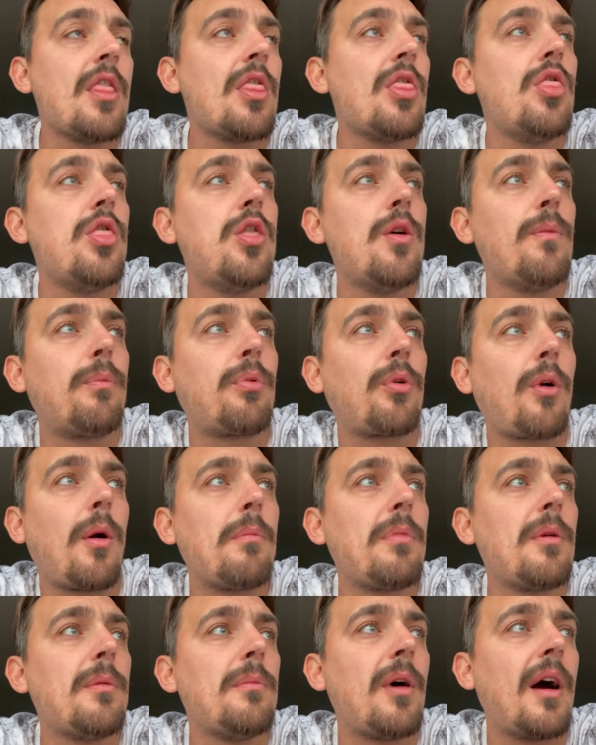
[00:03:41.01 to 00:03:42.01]
The
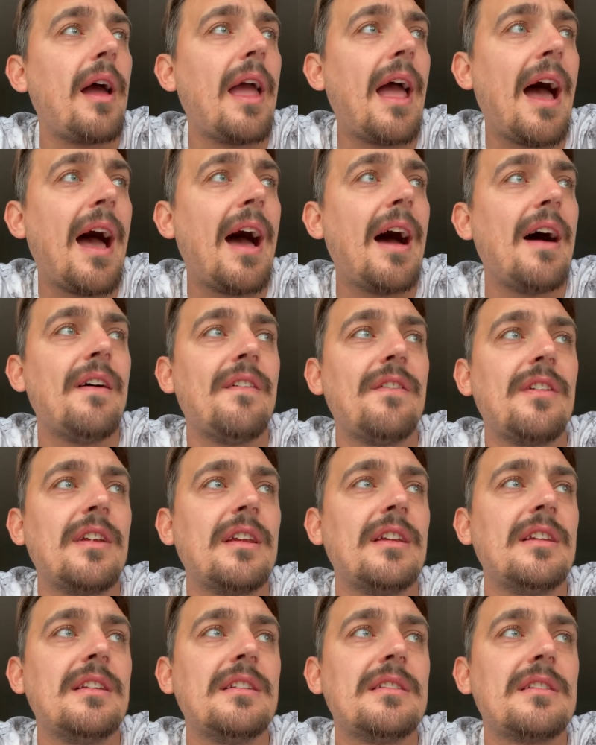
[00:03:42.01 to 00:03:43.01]
problem I have
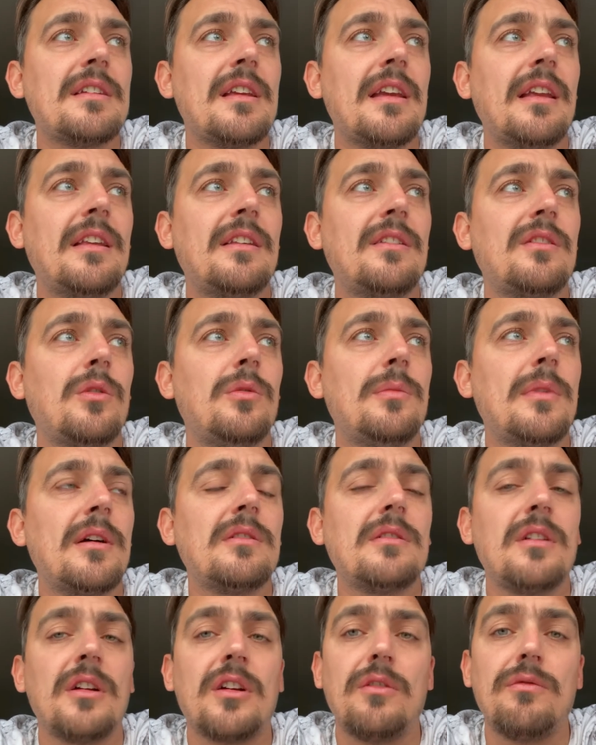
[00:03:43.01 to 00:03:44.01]
is it's
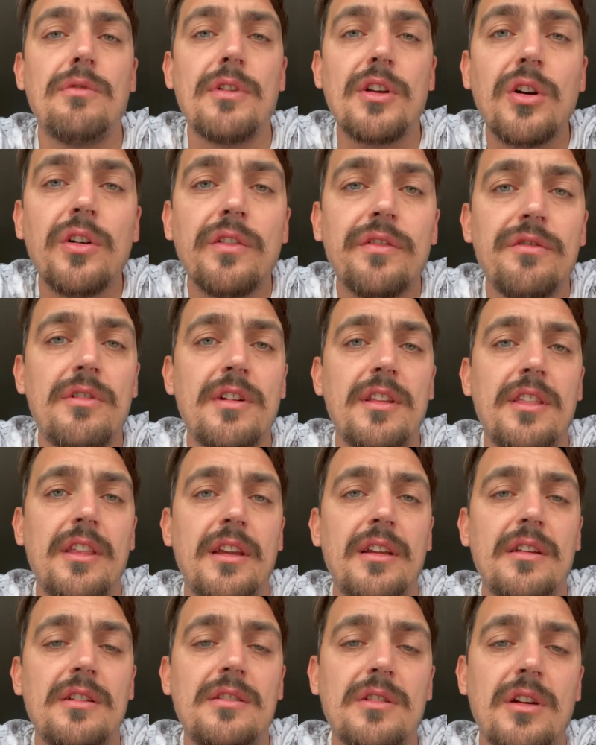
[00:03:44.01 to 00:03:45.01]
almost like a recovery
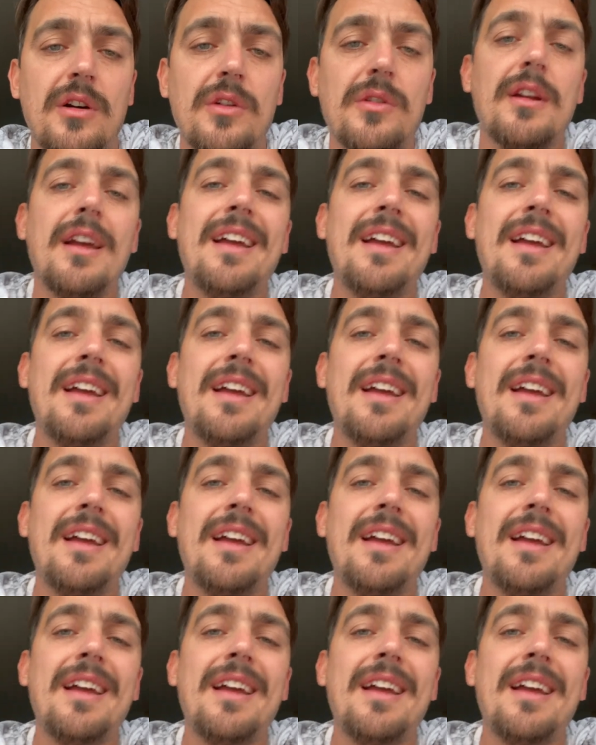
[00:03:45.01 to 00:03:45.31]
thing. So,